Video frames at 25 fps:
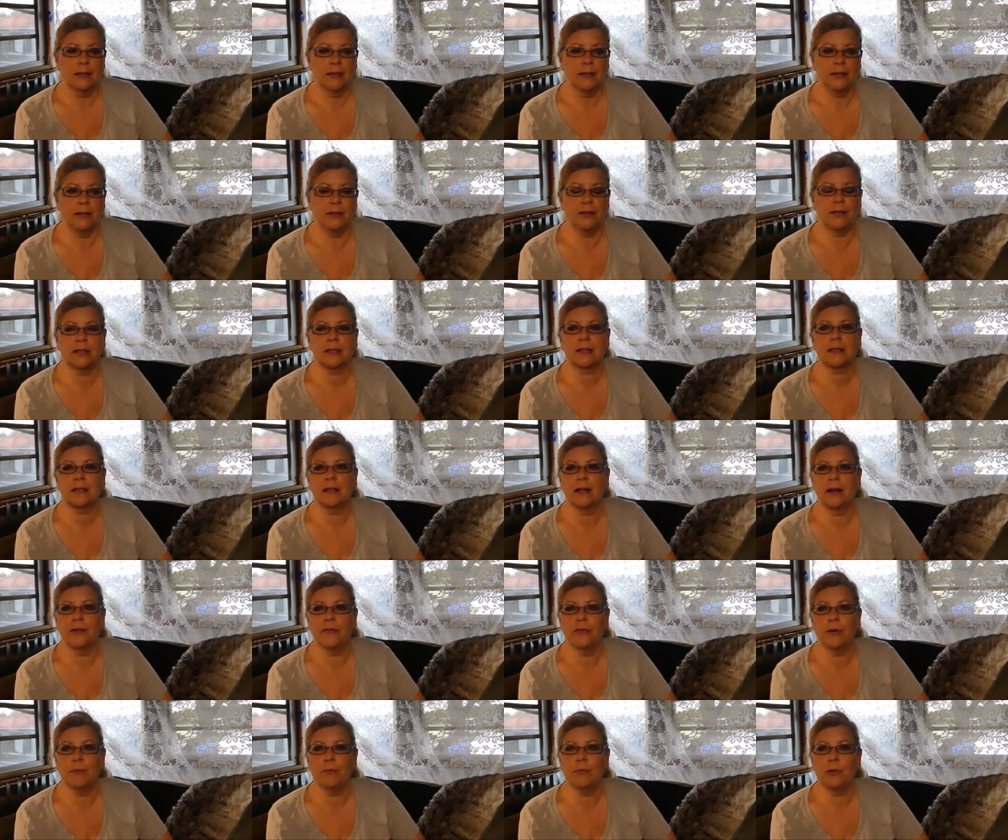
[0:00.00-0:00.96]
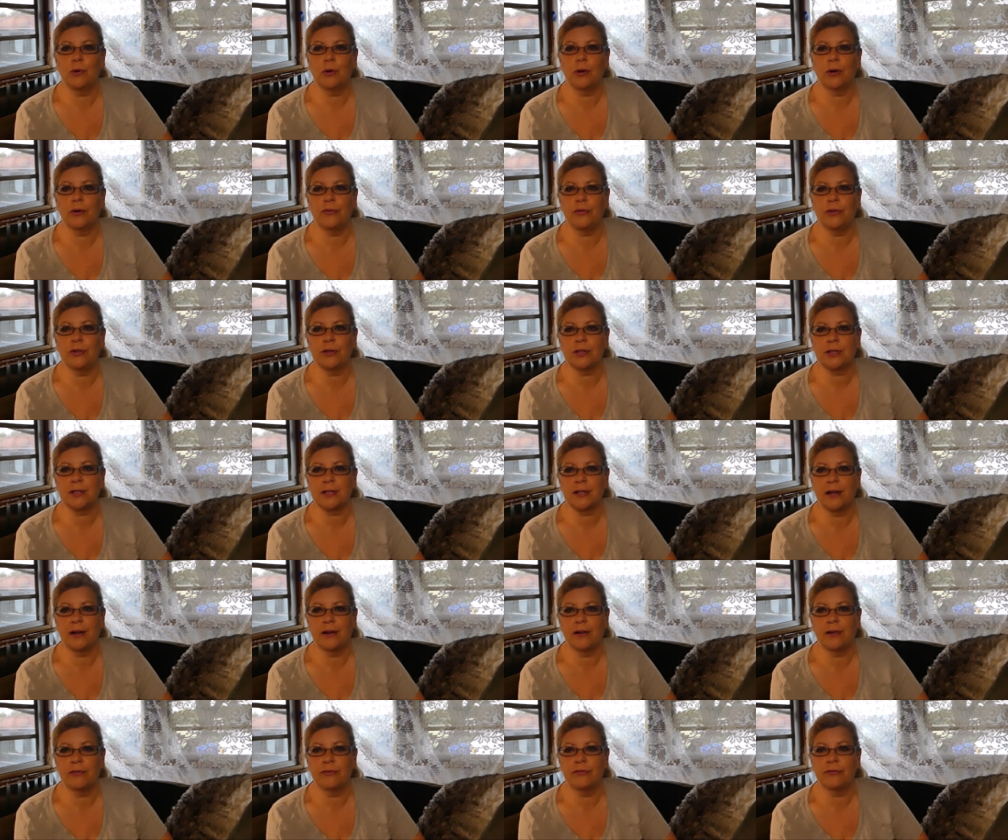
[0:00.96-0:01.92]
you discover more of
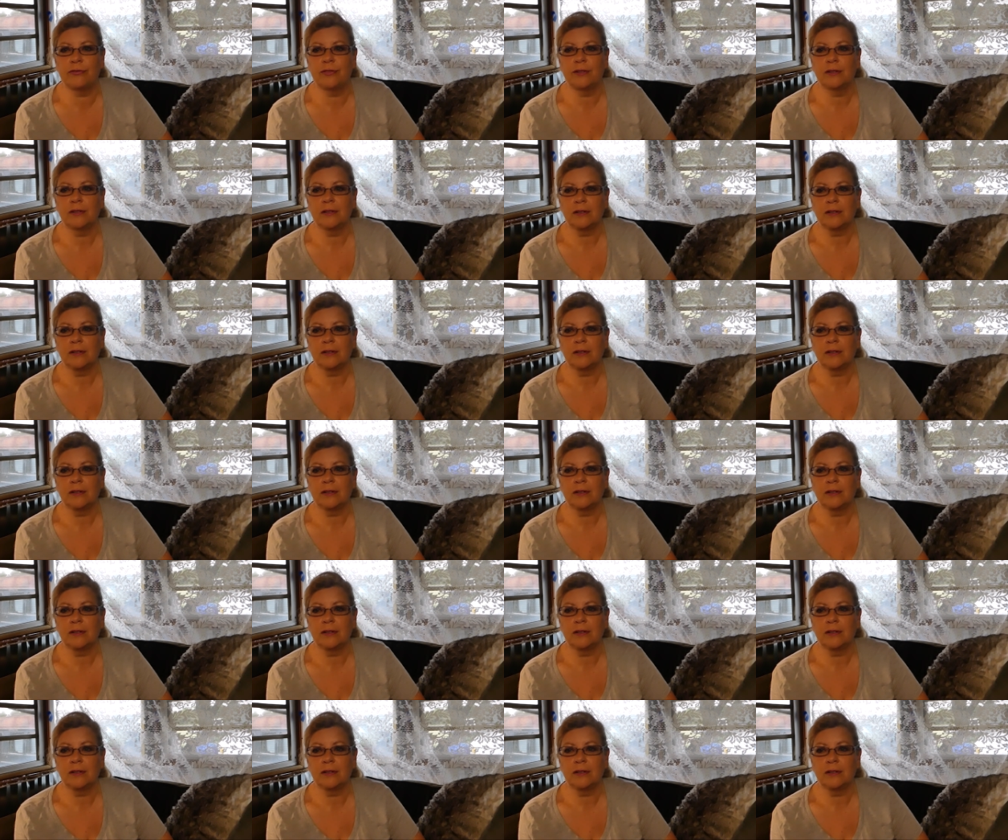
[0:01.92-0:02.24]
yourself.